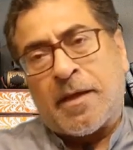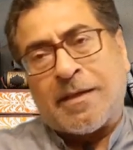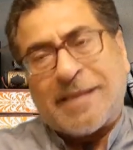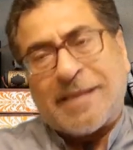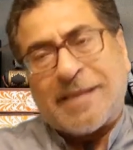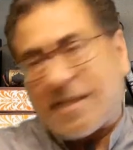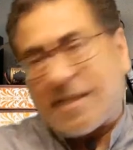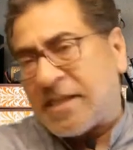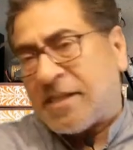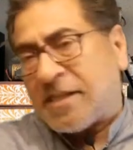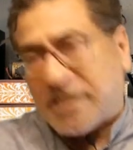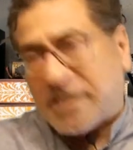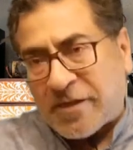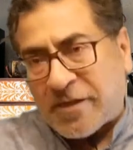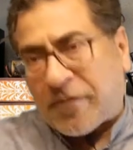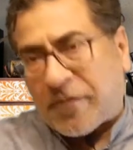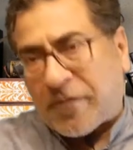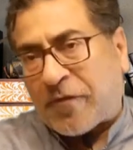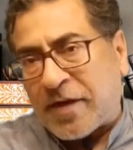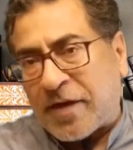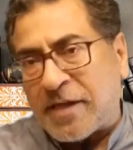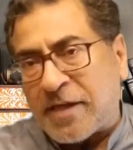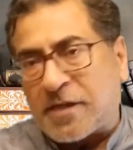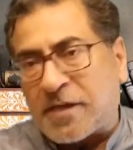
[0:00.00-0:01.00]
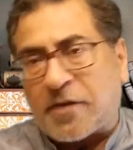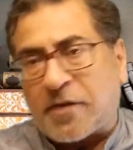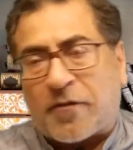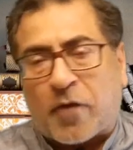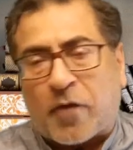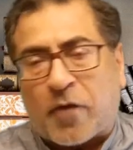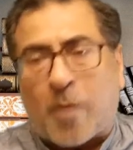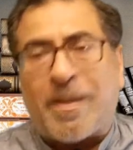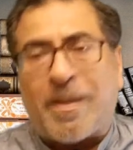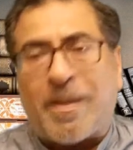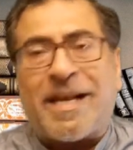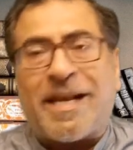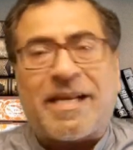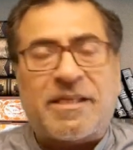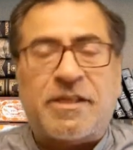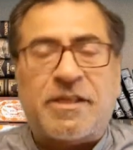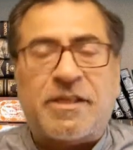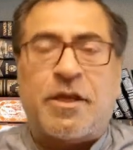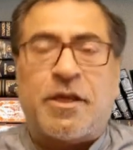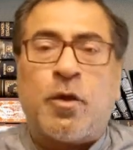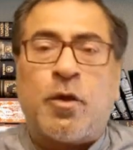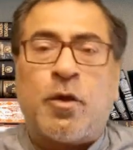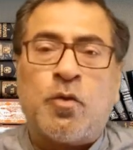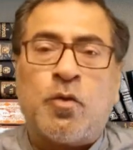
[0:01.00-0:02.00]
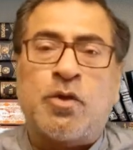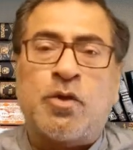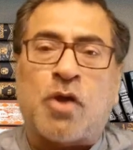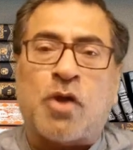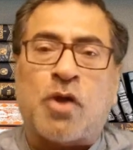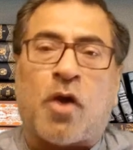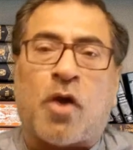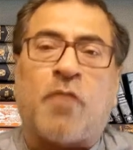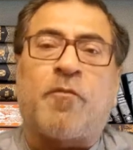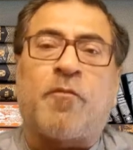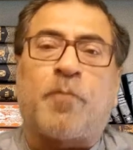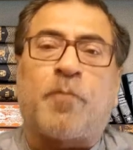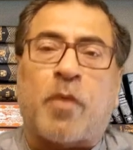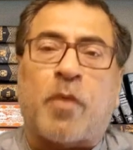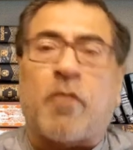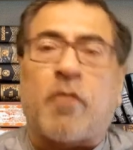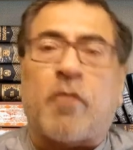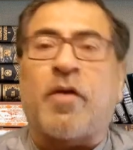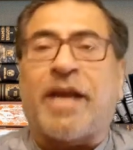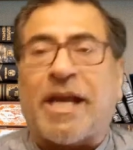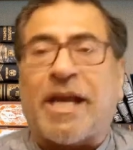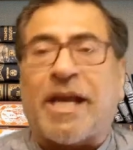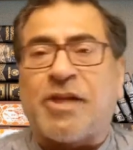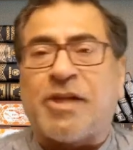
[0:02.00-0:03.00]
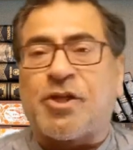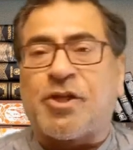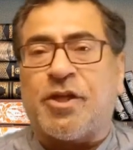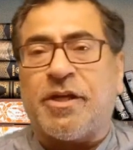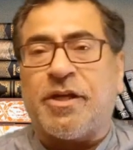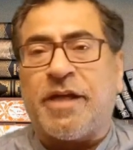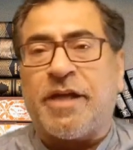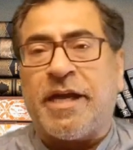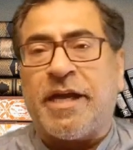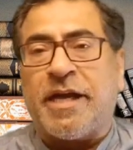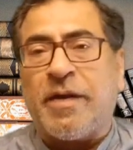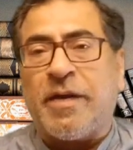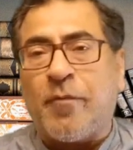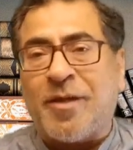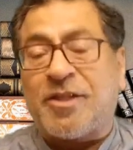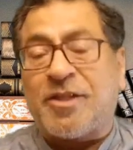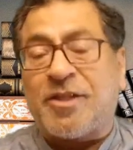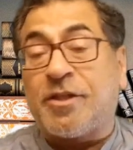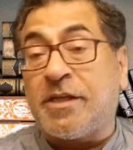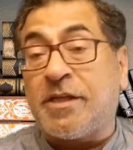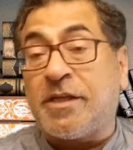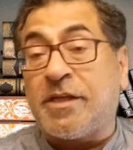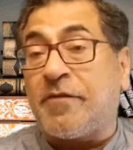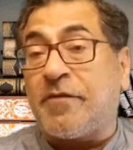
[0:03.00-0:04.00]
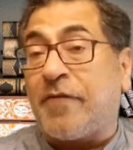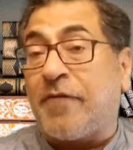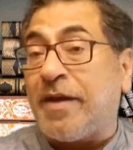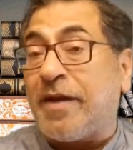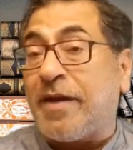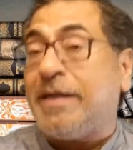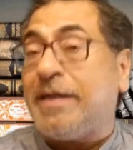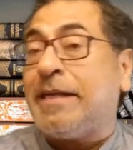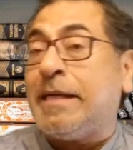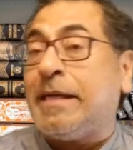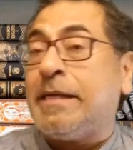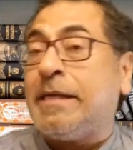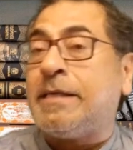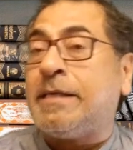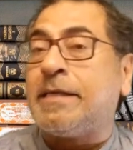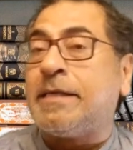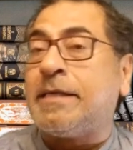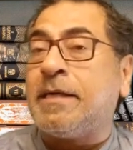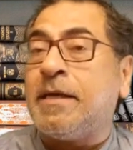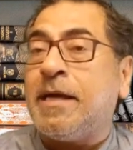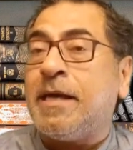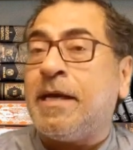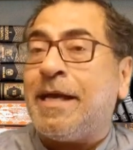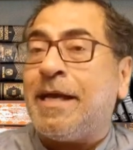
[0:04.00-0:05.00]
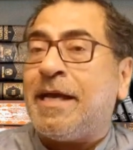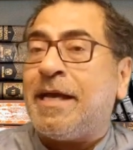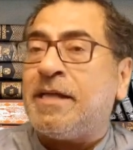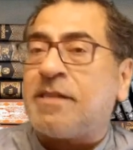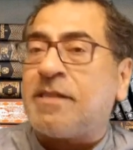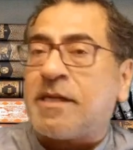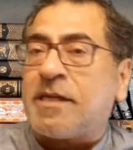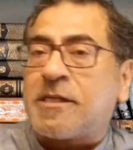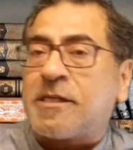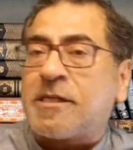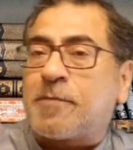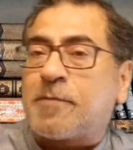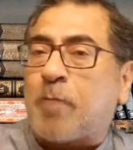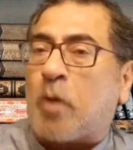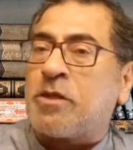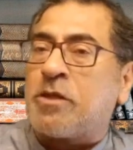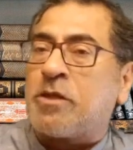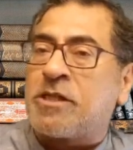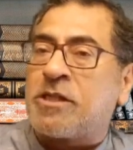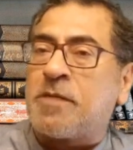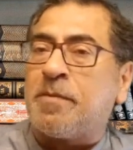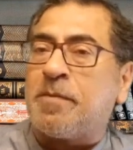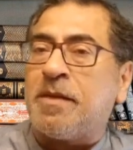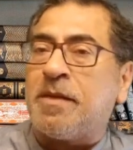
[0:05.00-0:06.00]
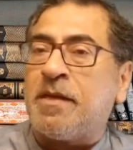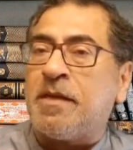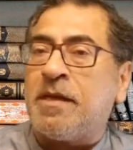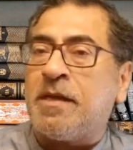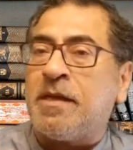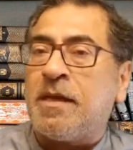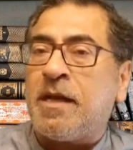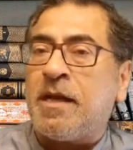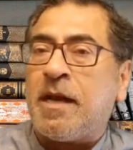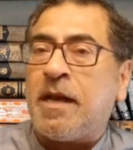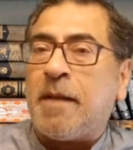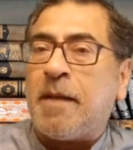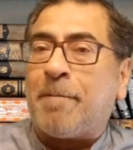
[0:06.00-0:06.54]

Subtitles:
This is different from an excuse of provocation in which the defendant is responsible,